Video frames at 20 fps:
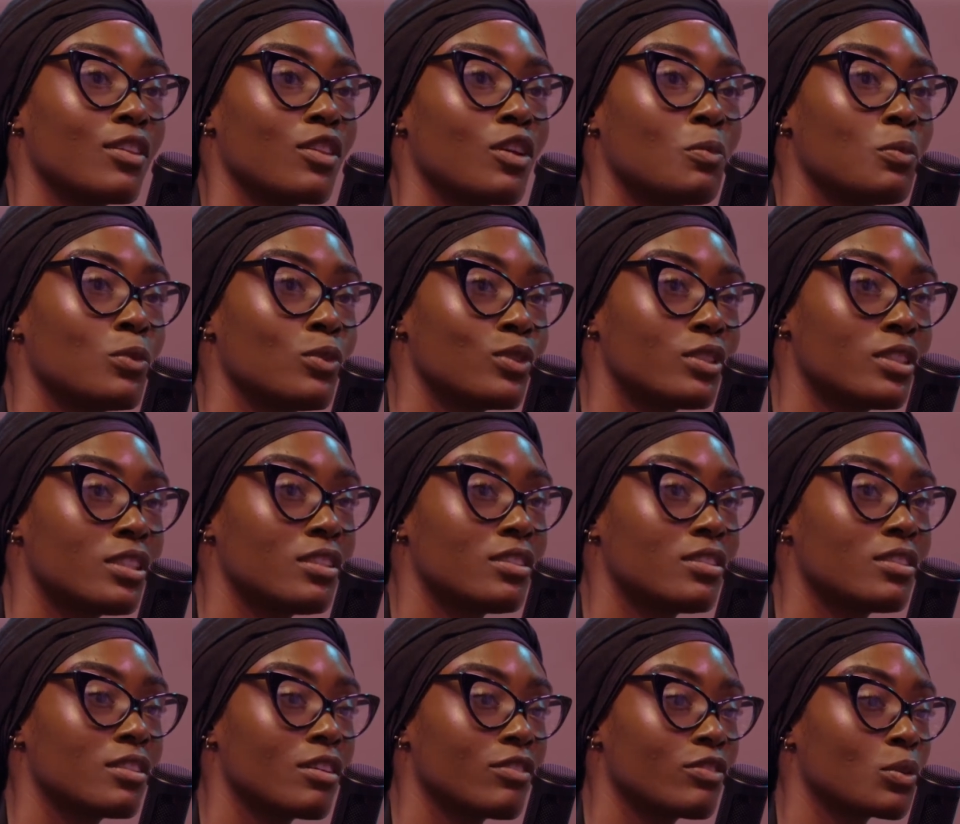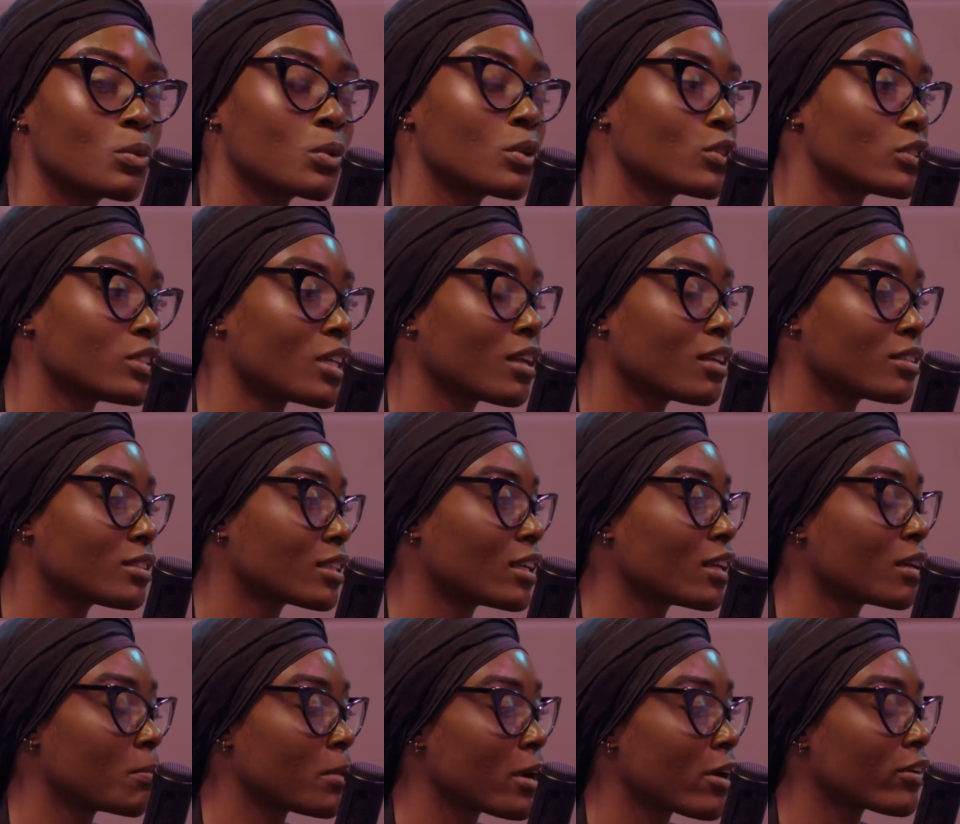Global citizen of the world. Shout out to
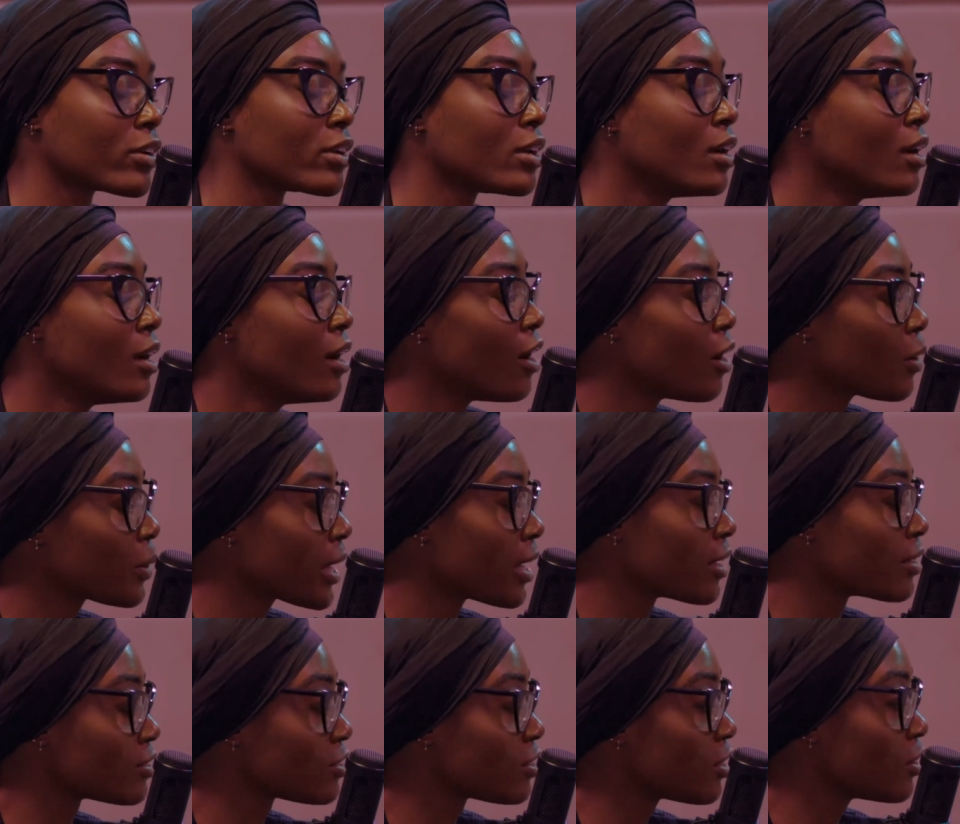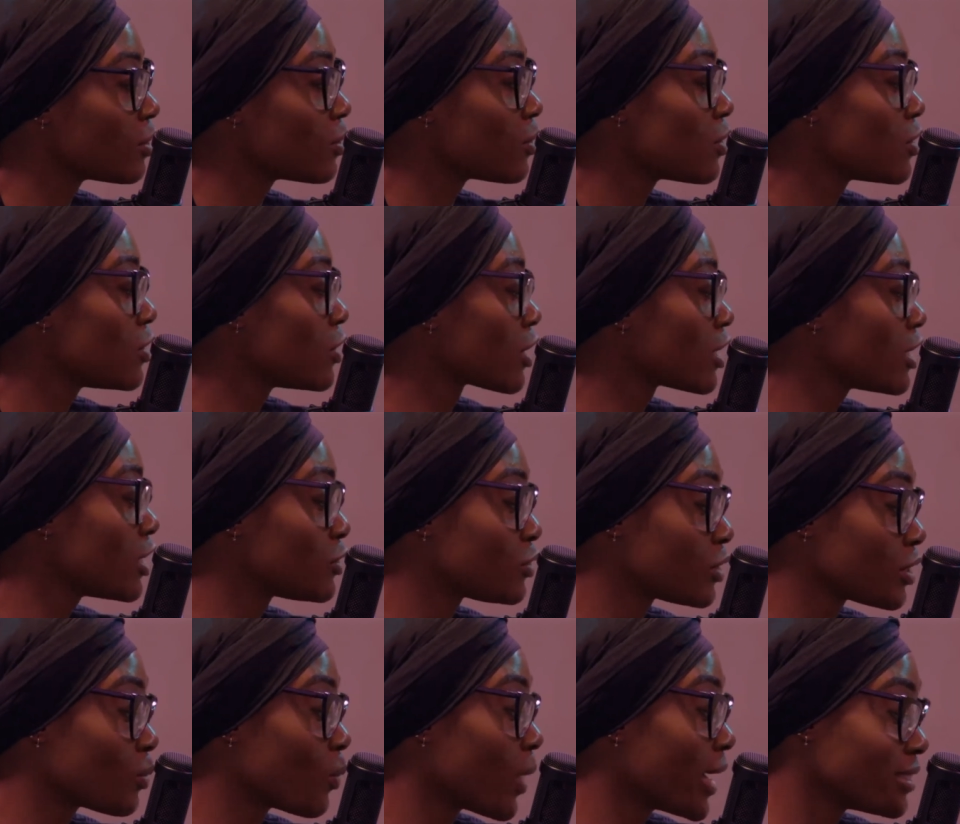King Perry. Okay, so you're gonna
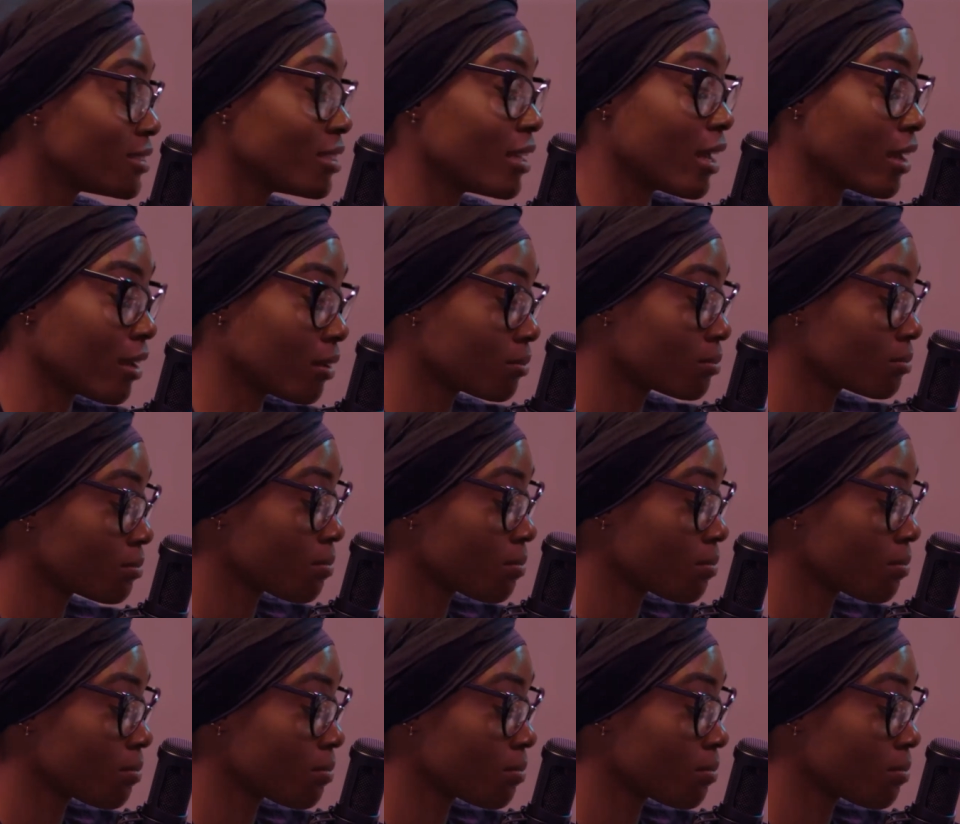drink white today,